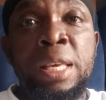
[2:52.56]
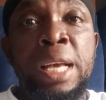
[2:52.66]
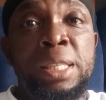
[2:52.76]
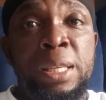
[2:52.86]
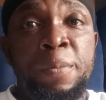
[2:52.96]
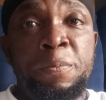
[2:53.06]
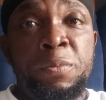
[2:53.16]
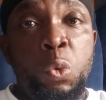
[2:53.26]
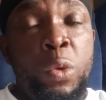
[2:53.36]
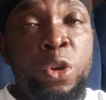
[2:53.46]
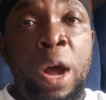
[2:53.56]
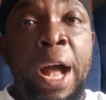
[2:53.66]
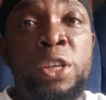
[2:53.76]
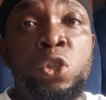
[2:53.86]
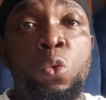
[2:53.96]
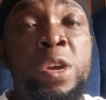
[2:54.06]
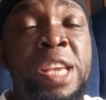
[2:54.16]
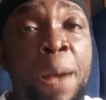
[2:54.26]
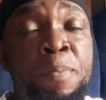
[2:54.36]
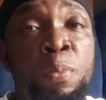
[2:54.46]
yes we don't ask you
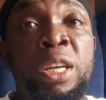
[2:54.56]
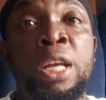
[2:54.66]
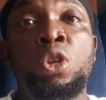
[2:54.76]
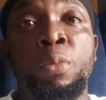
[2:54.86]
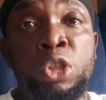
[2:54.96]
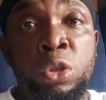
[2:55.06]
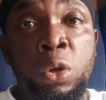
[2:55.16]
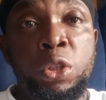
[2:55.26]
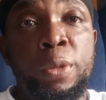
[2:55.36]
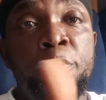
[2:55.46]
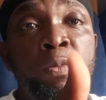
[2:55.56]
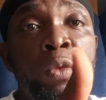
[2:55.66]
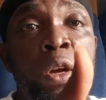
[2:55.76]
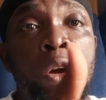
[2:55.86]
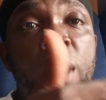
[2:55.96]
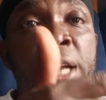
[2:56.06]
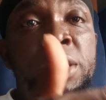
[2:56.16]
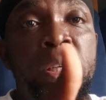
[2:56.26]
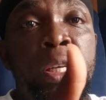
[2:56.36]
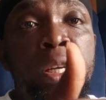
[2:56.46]
we have people that are supporting us all
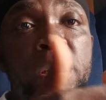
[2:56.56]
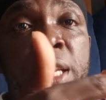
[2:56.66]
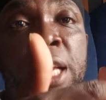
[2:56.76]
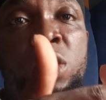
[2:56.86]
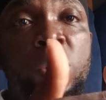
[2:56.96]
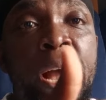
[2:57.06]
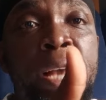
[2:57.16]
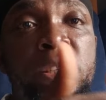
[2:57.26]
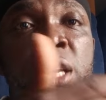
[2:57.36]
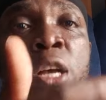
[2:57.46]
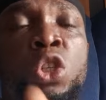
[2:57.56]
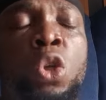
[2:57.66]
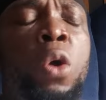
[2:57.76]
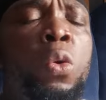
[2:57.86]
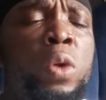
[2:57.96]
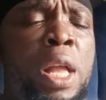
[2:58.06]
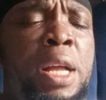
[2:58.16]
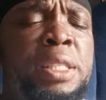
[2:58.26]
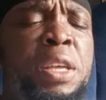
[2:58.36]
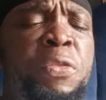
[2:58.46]
right let's go guys so
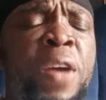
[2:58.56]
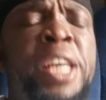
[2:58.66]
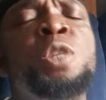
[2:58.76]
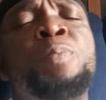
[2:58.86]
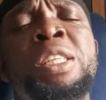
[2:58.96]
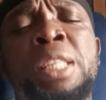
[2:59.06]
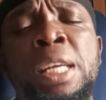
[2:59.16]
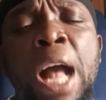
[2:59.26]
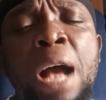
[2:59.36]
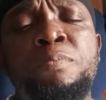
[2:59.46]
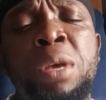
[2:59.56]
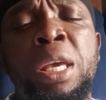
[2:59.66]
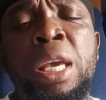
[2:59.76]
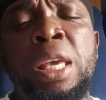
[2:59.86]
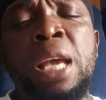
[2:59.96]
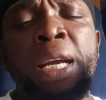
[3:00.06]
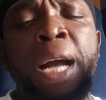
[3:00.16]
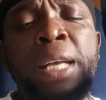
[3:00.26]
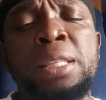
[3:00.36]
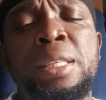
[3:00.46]
the first person i'm picking here
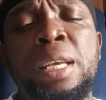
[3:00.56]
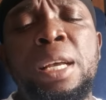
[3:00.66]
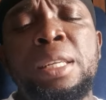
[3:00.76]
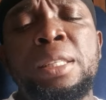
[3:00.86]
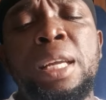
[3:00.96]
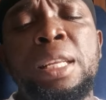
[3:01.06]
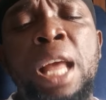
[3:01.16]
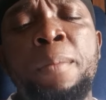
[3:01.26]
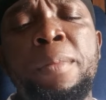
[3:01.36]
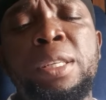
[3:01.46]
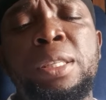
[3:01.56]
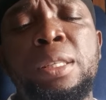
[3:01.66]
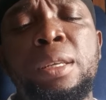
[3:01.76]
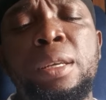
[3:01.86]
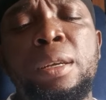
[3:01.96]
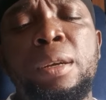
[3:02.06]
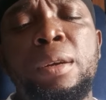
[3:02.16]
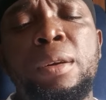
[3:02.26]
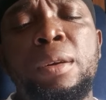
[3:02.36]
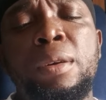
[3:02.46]
guys the name is
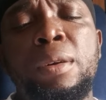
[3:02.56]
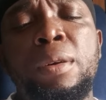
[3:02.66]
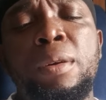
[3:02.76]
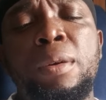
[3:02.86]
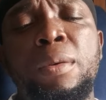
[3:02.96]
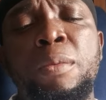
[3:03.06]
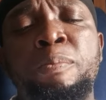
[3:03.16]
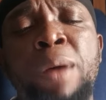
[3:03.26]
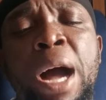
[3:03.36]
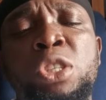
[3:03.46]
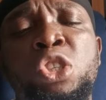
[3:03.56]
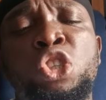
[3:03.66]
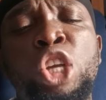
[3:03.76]
Bad